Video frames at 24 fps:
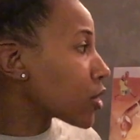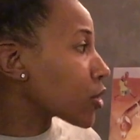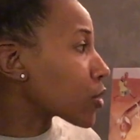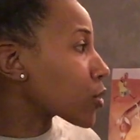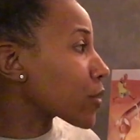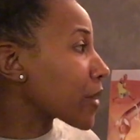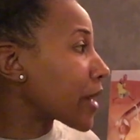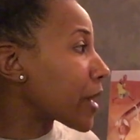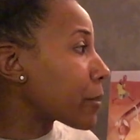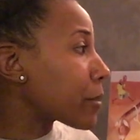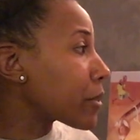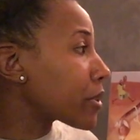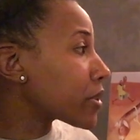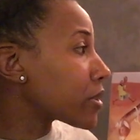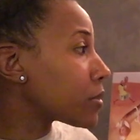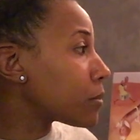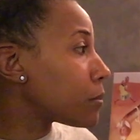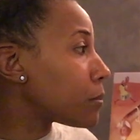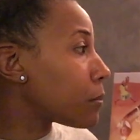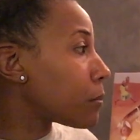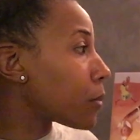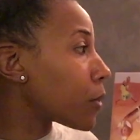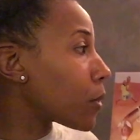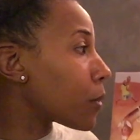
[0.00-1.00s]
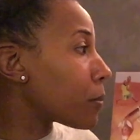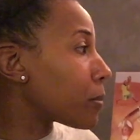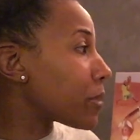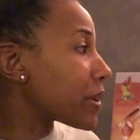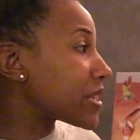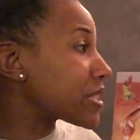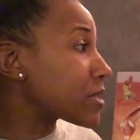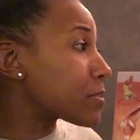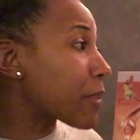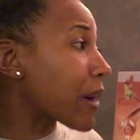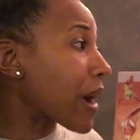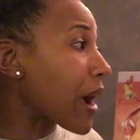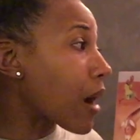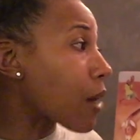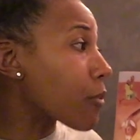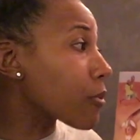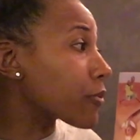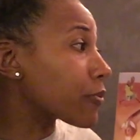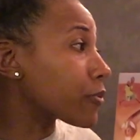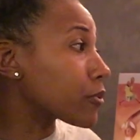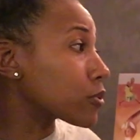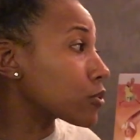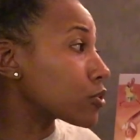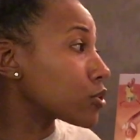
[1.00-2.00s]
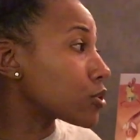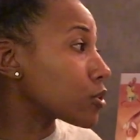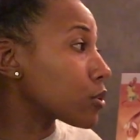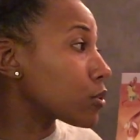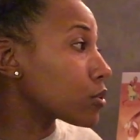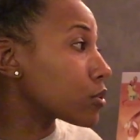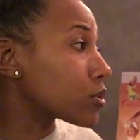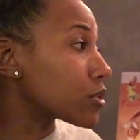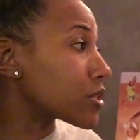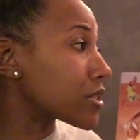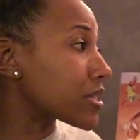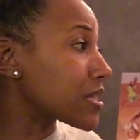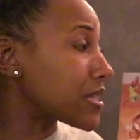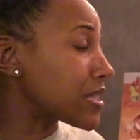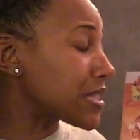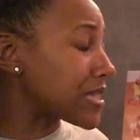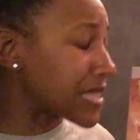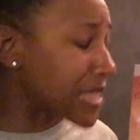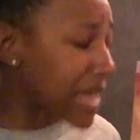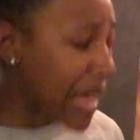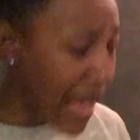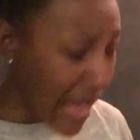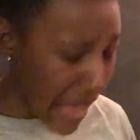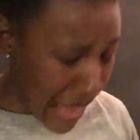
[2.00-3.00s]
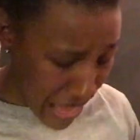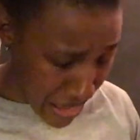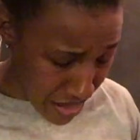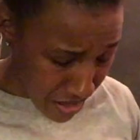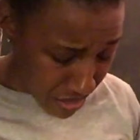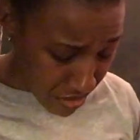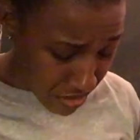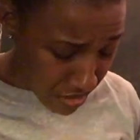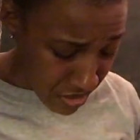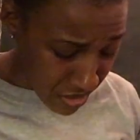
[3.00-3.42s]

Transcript: Grandmother Mbombe's powerful shoulders sag.